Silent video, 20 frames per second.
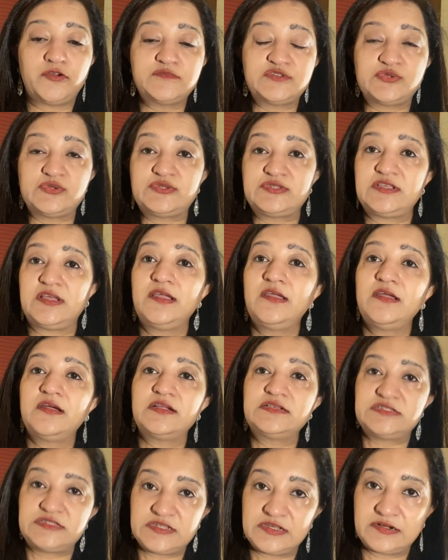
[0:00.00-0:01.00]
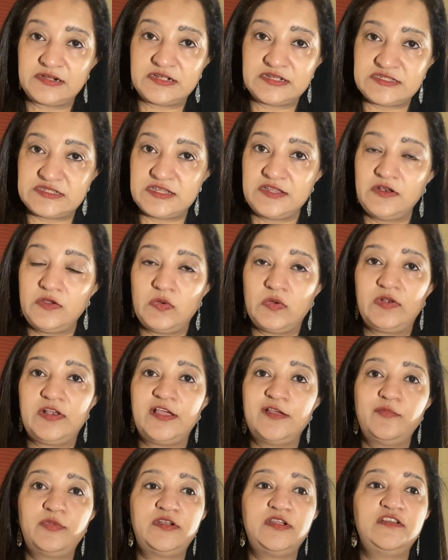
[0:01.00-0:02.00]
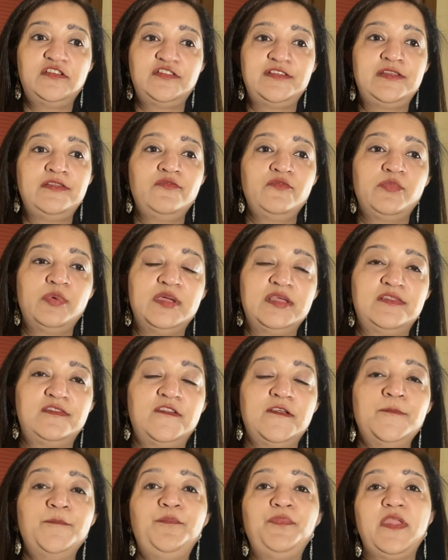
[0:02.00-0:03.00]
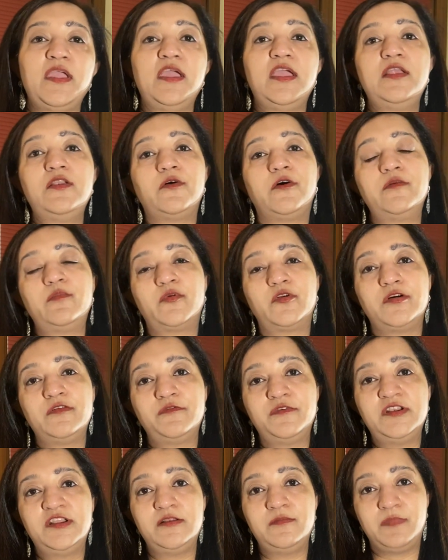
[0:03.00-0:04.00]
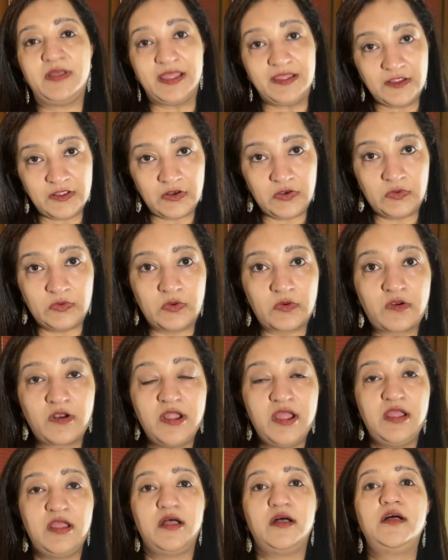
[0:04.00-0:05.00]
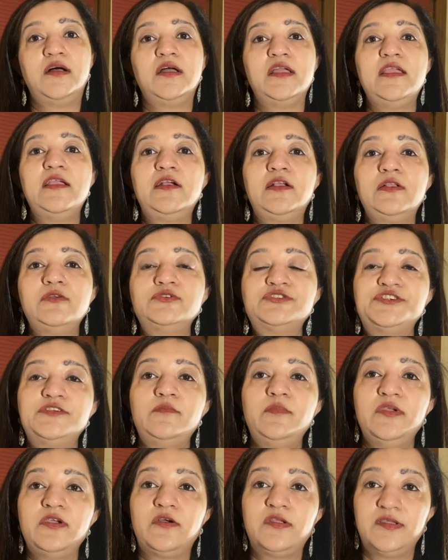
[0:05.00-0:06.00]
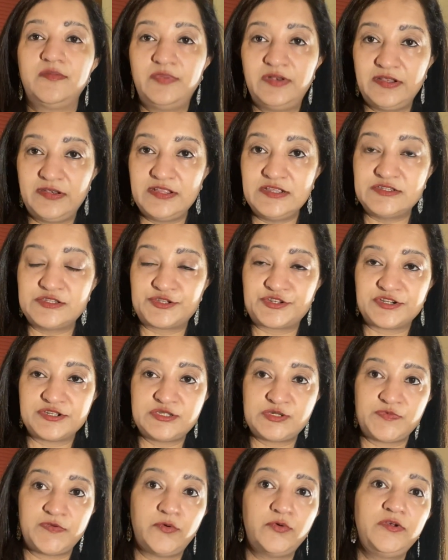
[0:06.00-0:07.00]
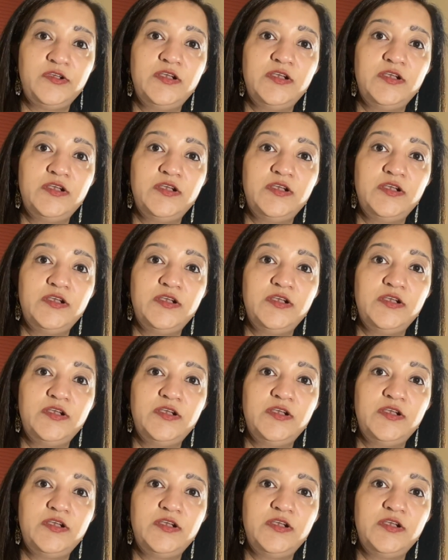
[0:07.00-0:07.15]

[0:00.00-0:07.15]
So SciArtsRUs, in collaboration with a non-profit in Bangalore, Inclusion Beyond Abilities Trust, founded